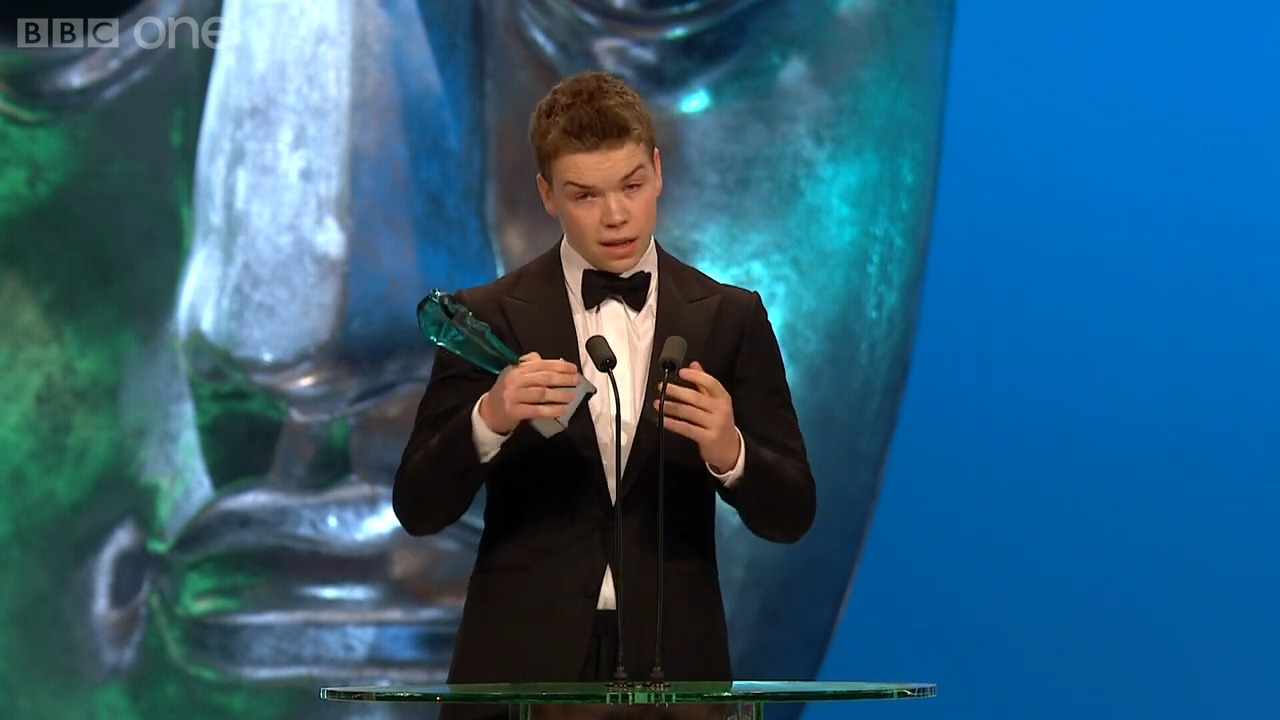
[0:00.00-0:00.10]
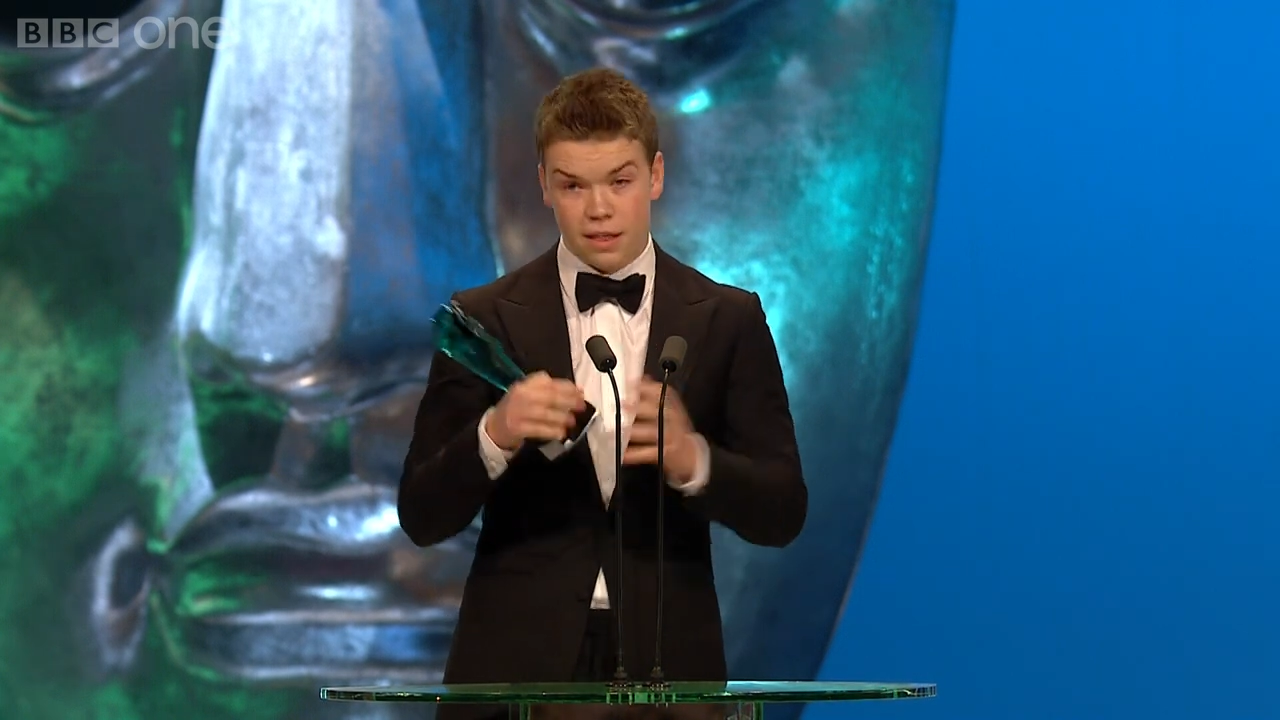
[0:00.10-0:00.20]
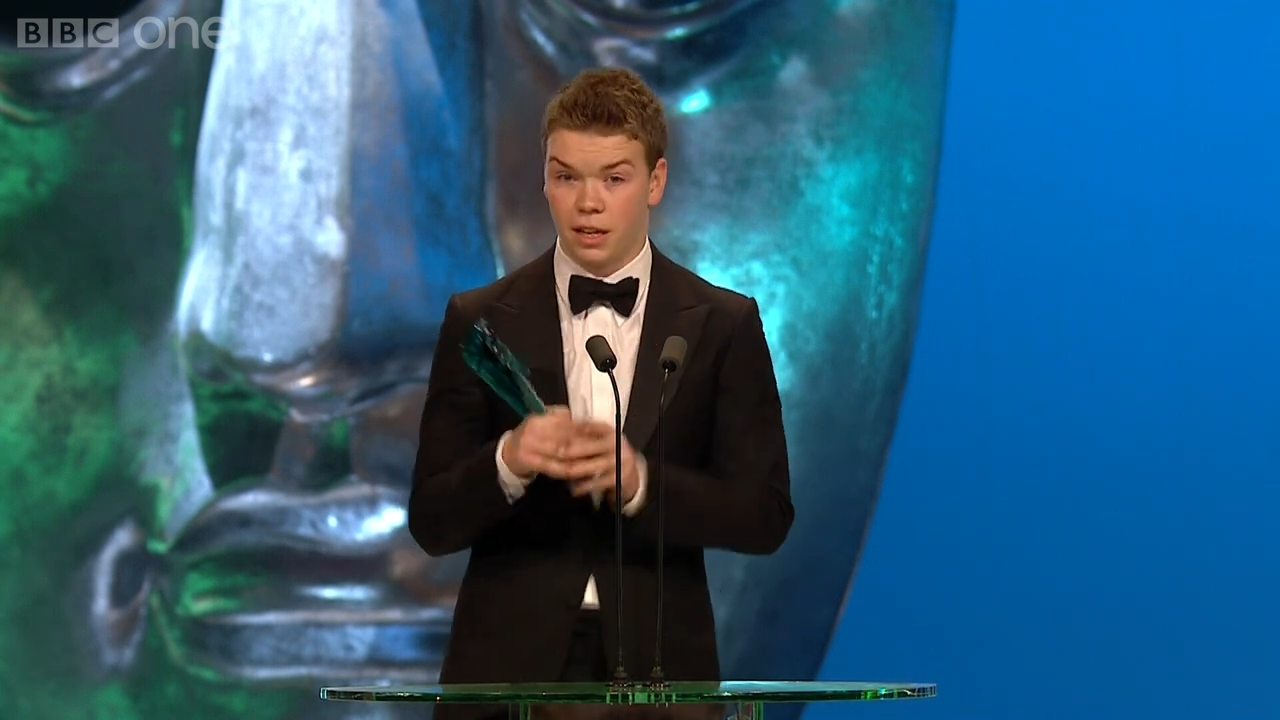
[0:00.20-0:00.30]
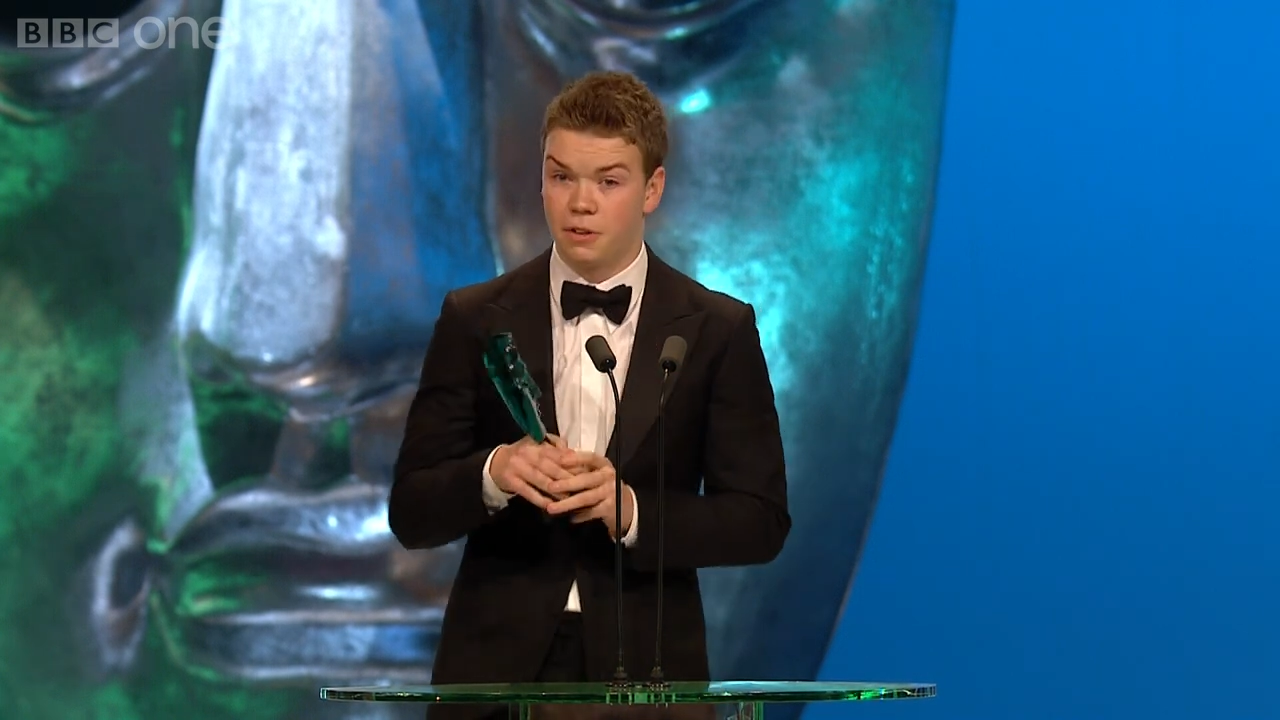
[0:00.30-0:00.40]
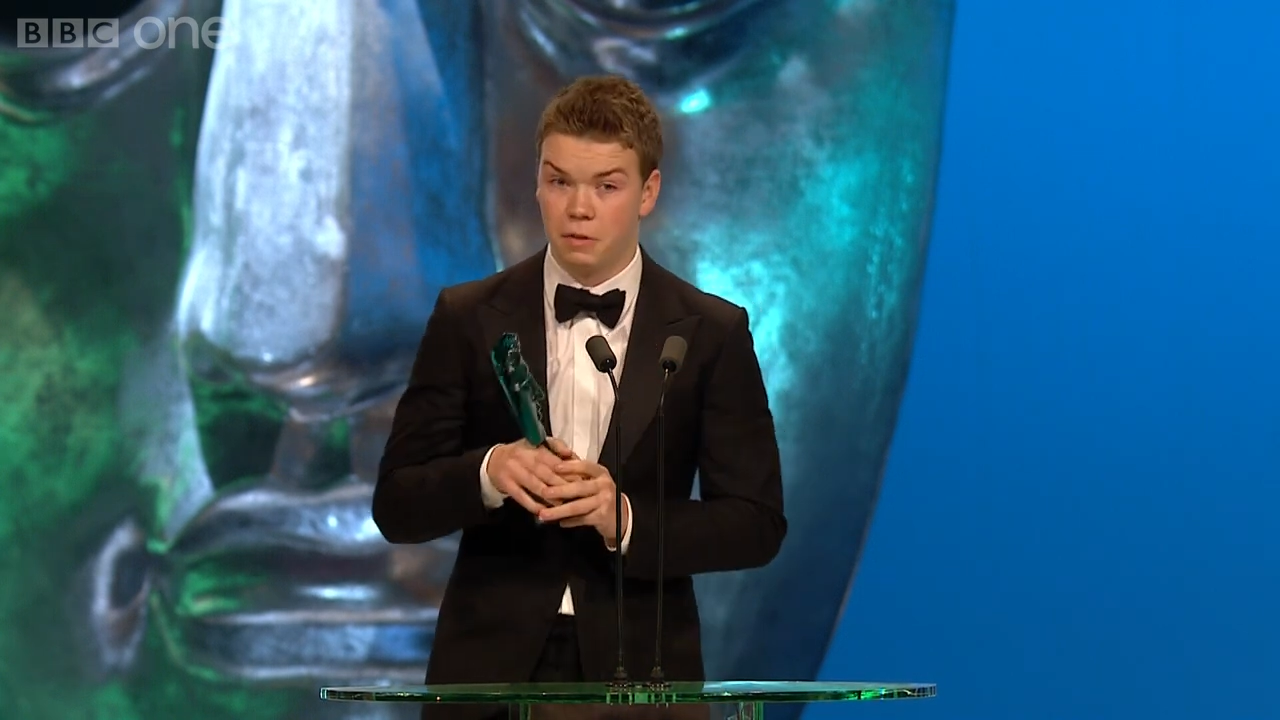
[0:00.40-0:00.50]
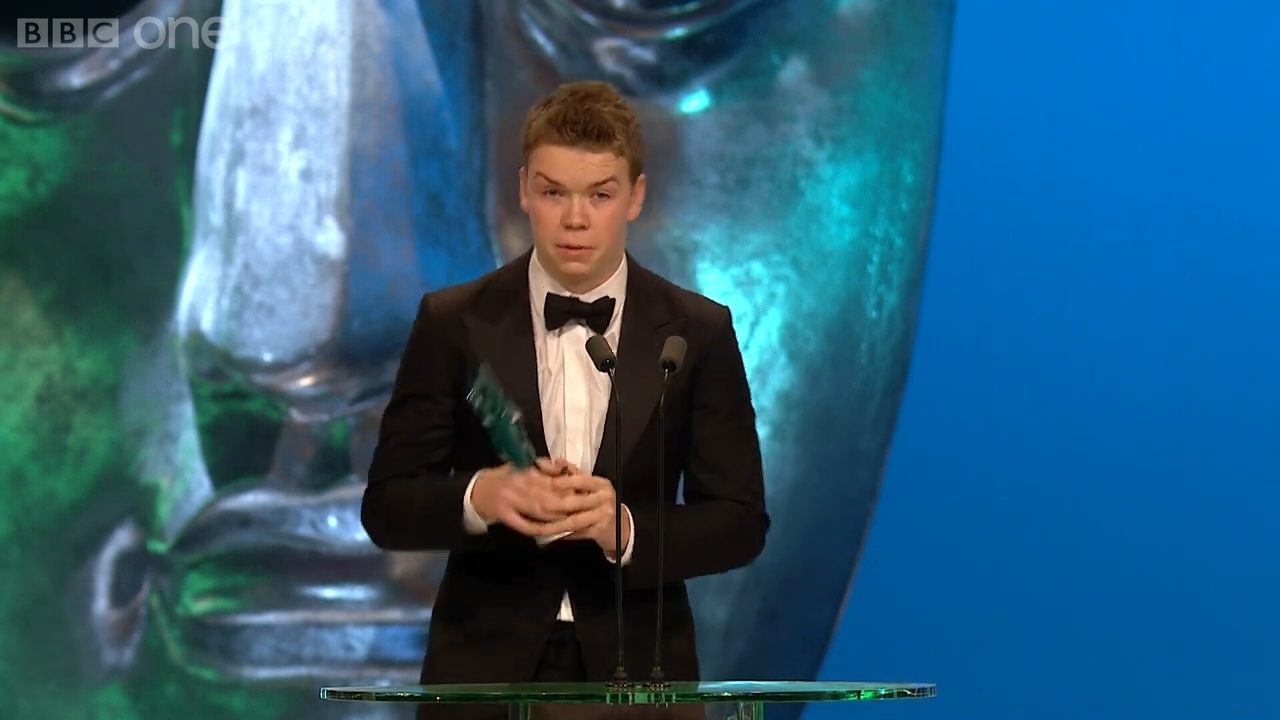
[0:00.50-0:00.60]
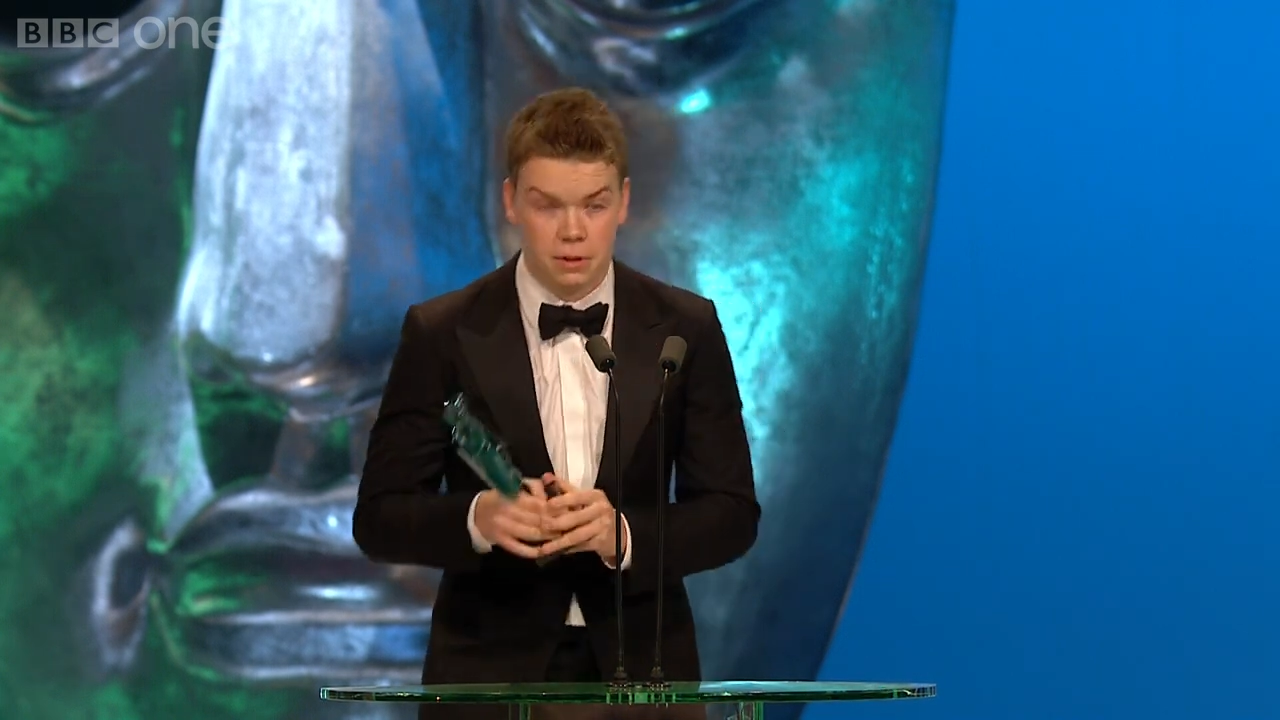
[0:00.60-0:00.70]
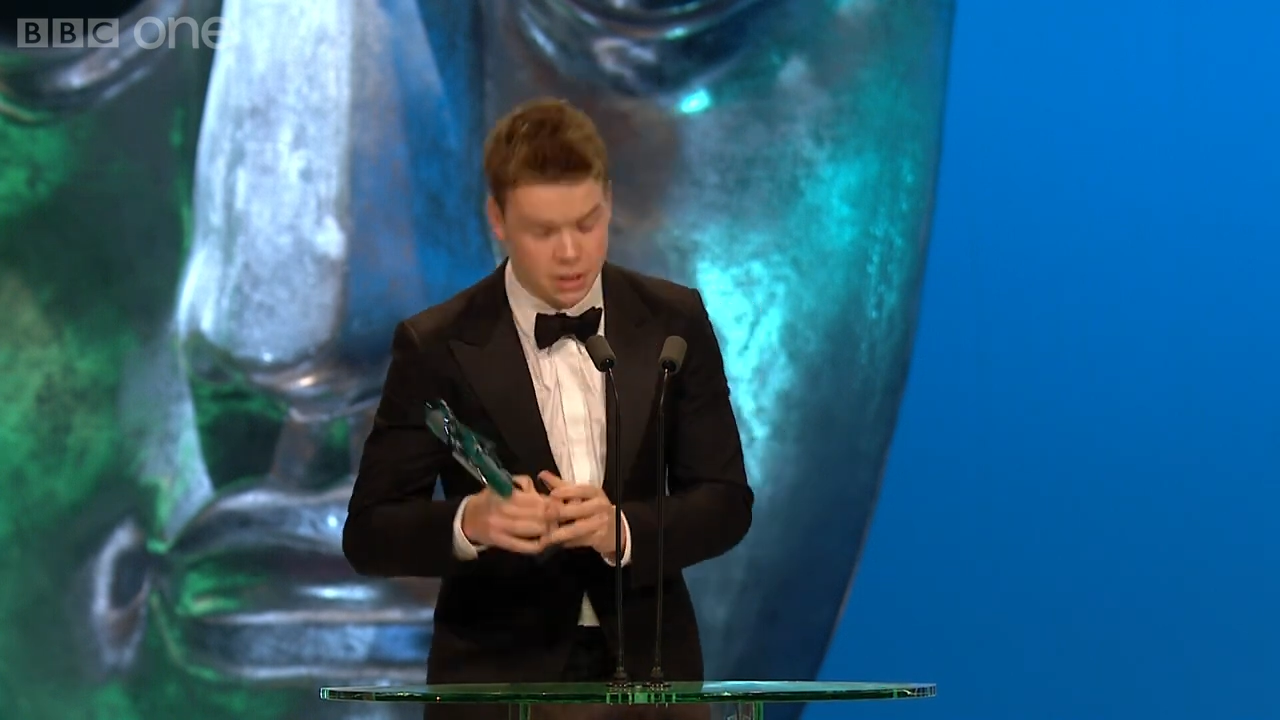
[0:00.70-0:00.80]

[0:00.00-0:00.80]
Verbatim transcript: Thank you very